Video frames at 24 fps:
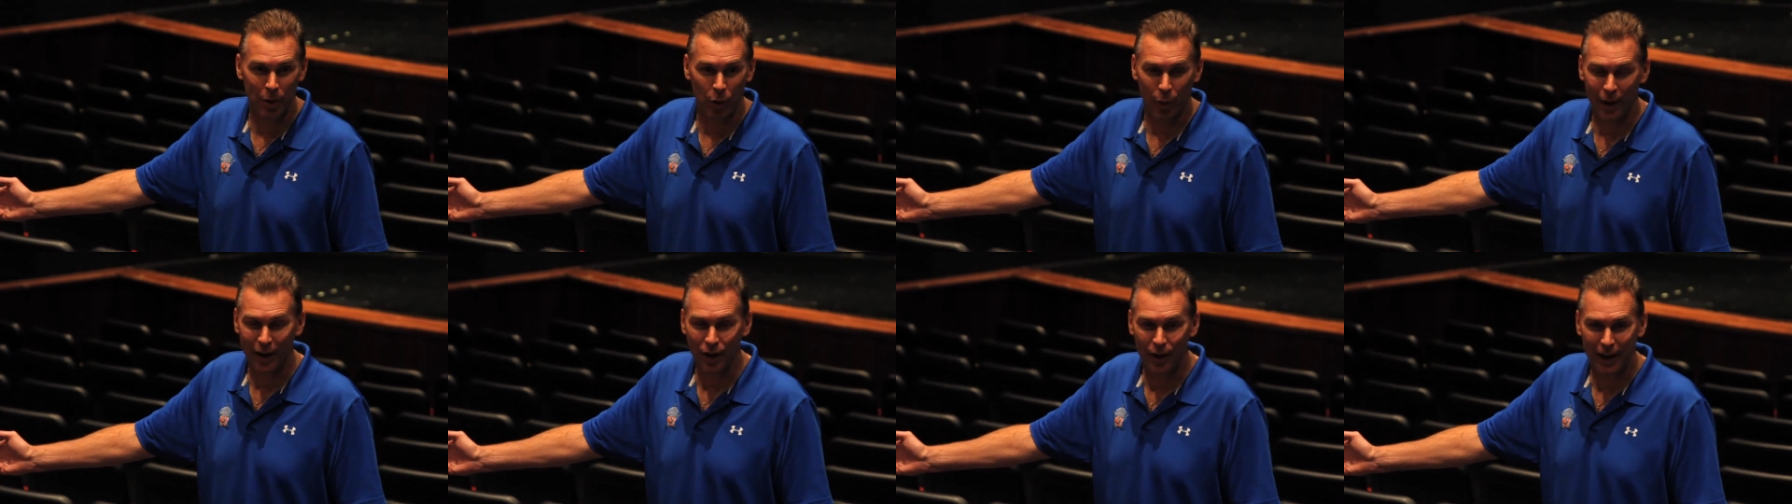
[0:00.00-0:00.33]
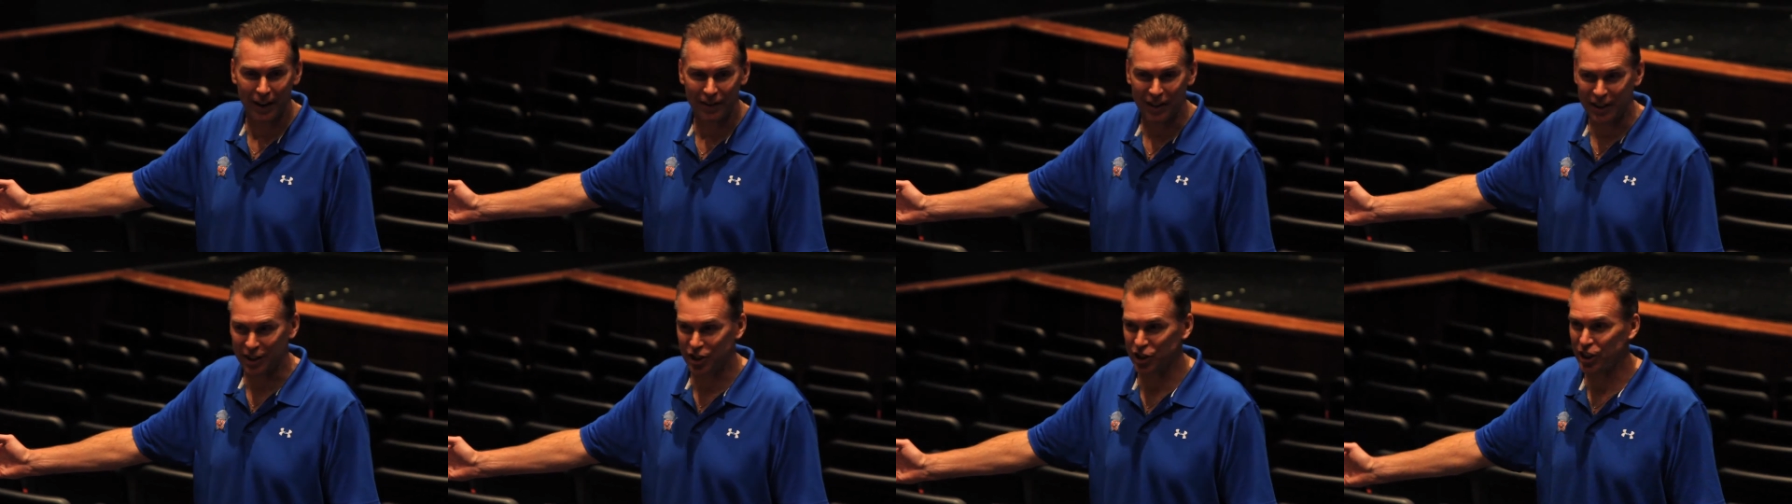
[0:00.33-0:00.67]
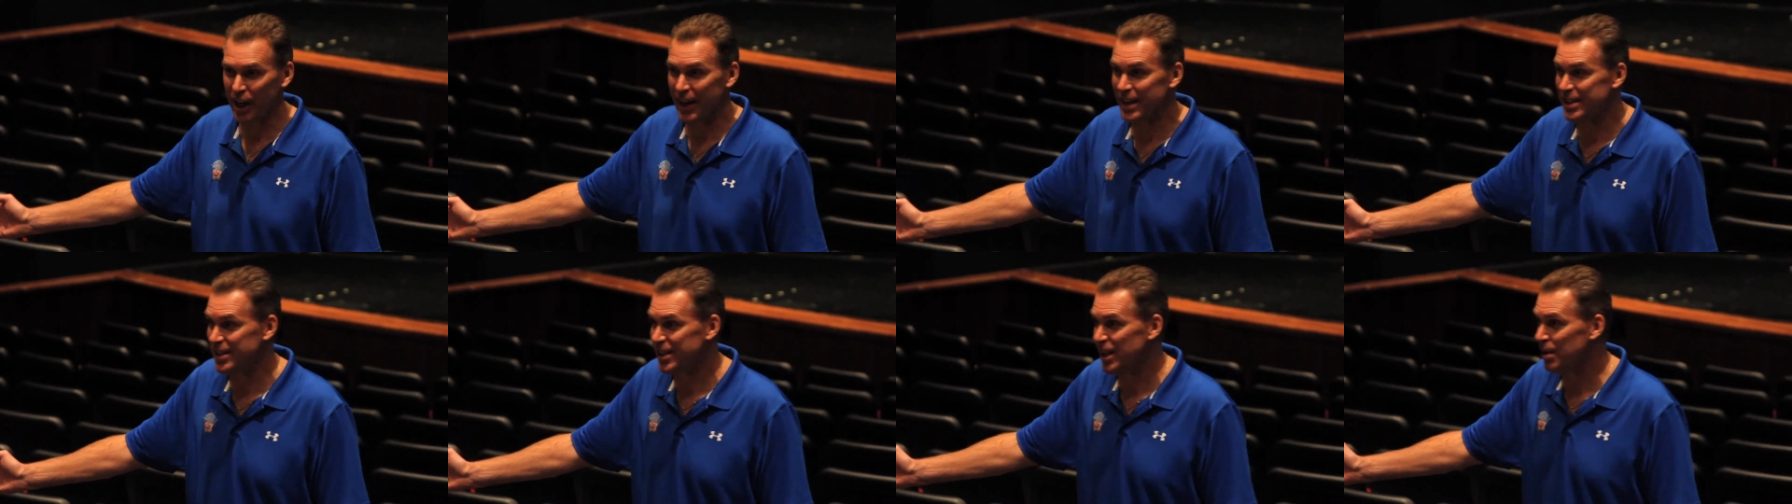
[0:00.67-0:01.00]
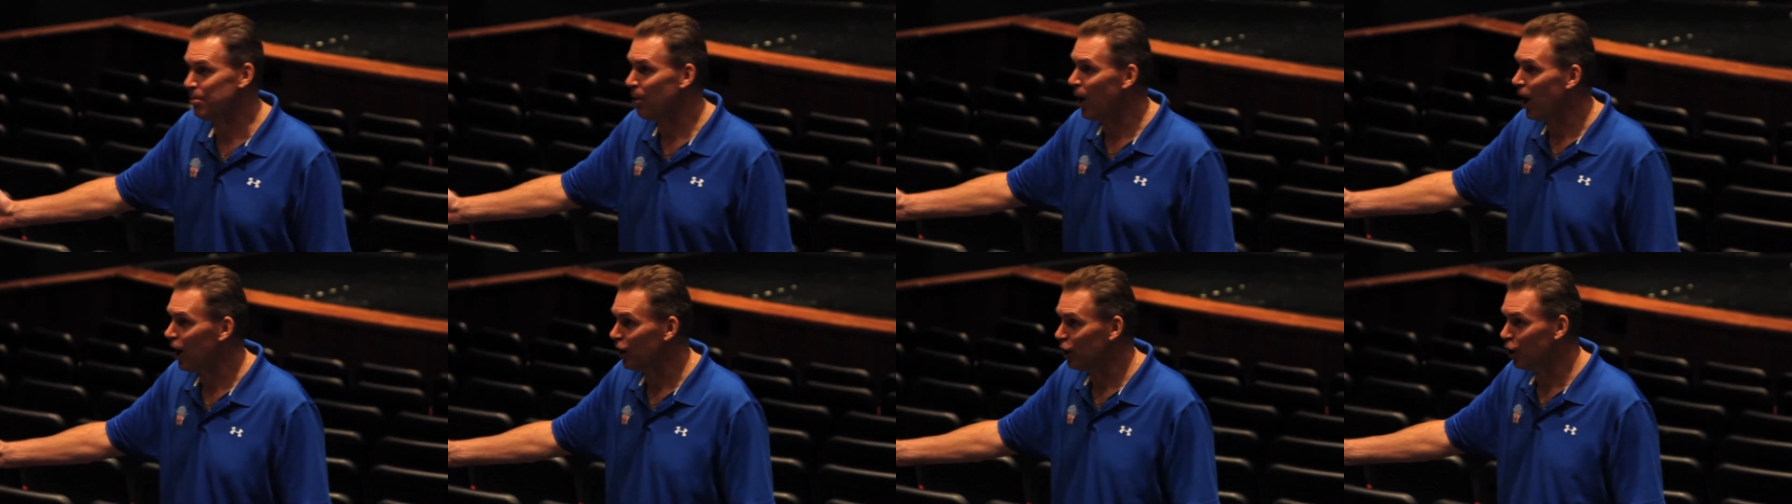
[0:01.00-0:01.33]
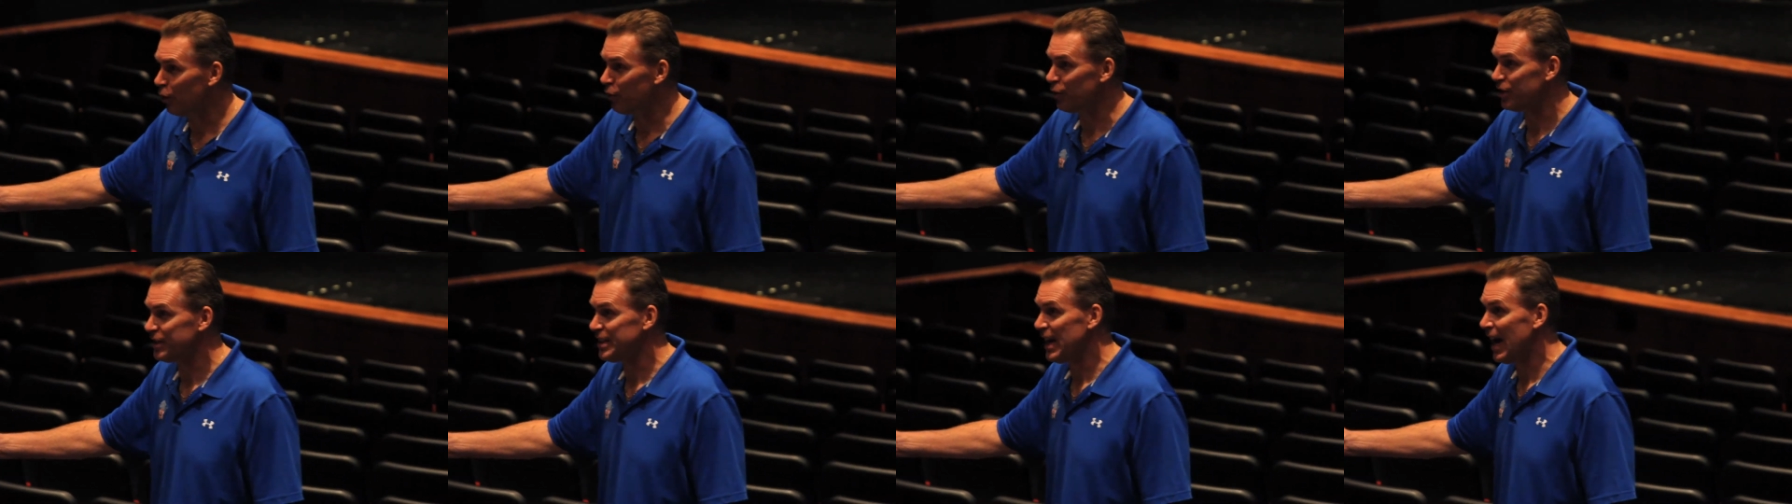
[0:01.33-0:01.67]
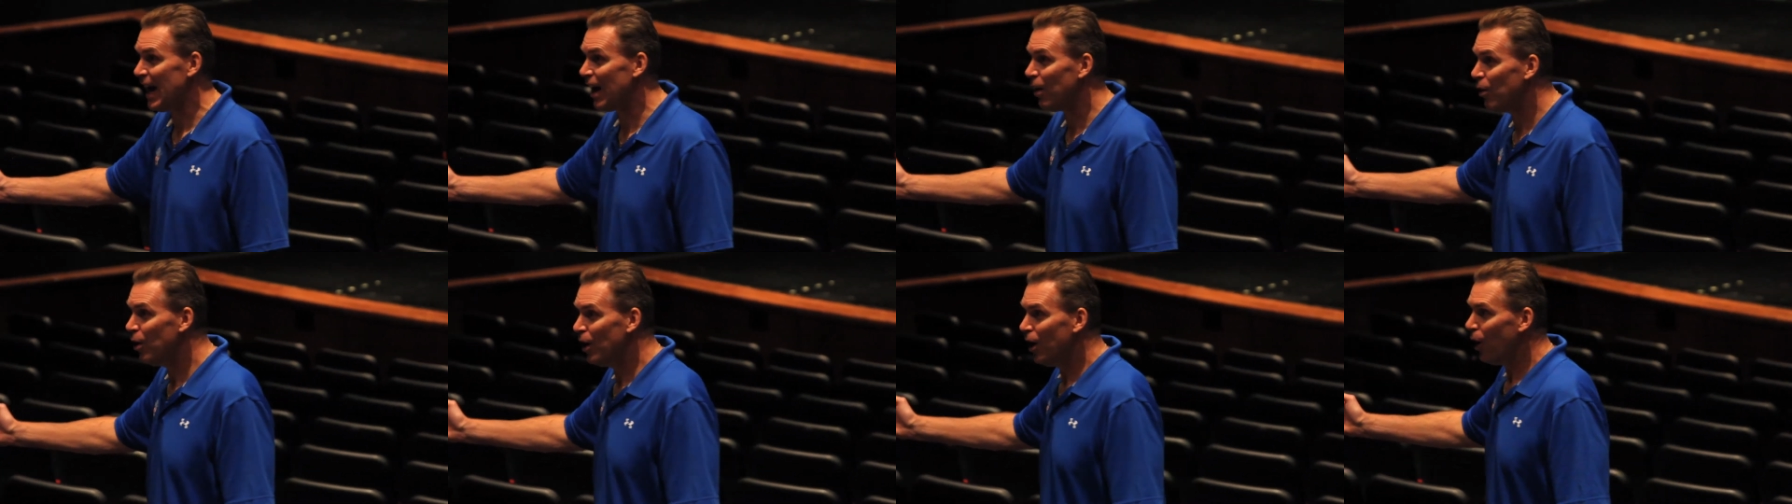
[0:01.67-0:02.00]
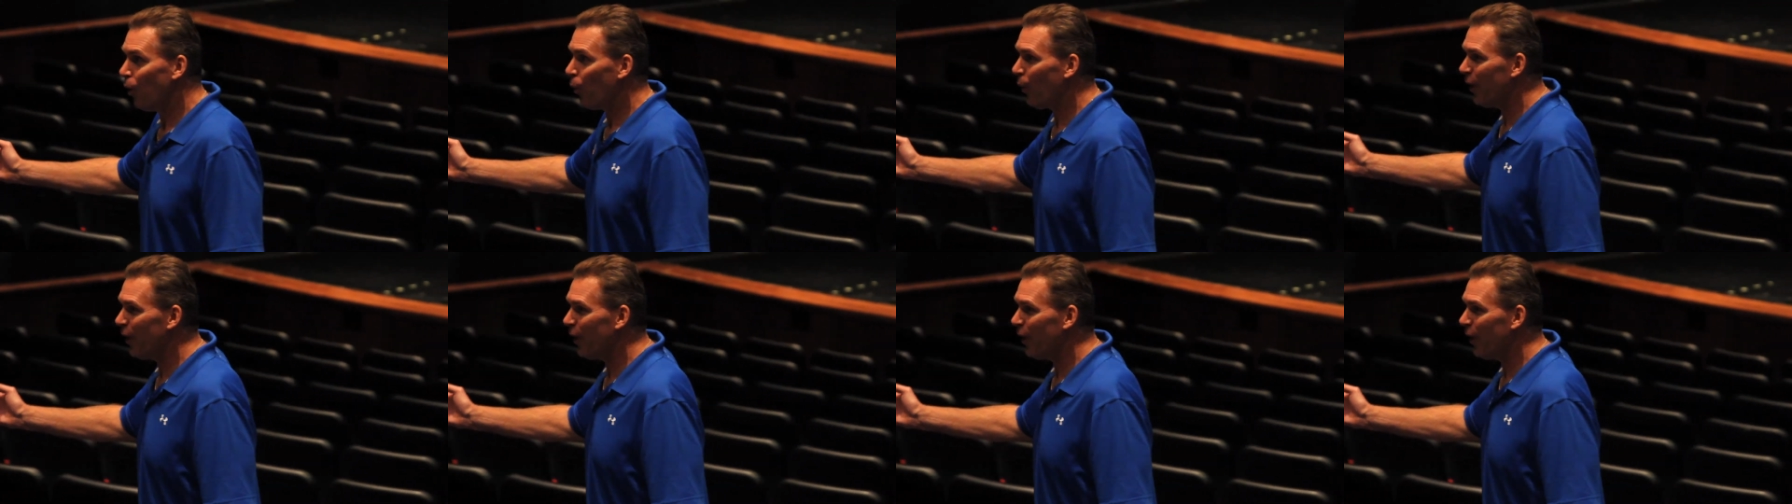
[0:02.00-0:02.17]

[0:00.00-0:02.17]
We don't have to chase him all over town.